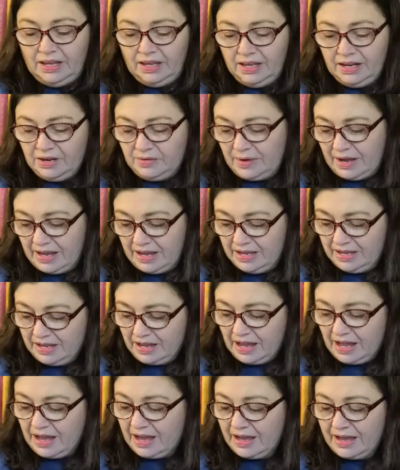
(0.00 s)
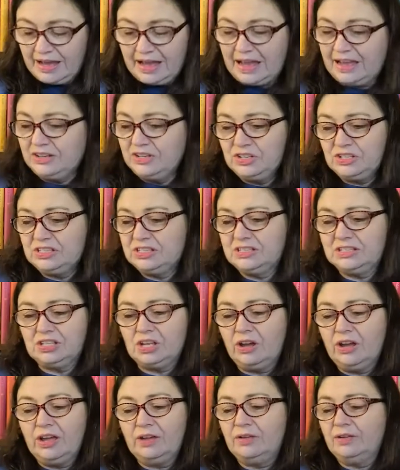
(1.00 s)
anyway, I just
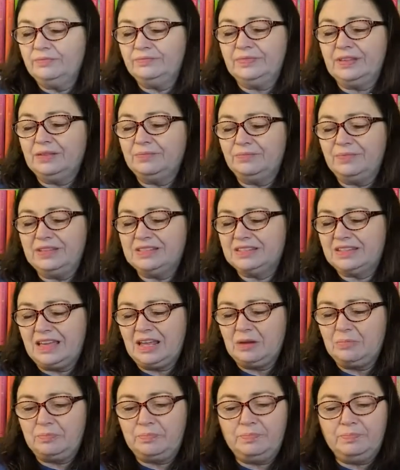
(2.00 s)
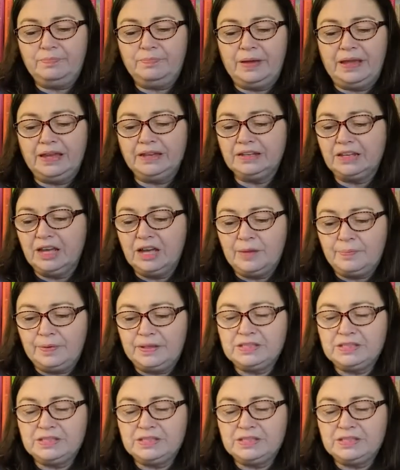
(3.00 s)
saw it's kind of banged up,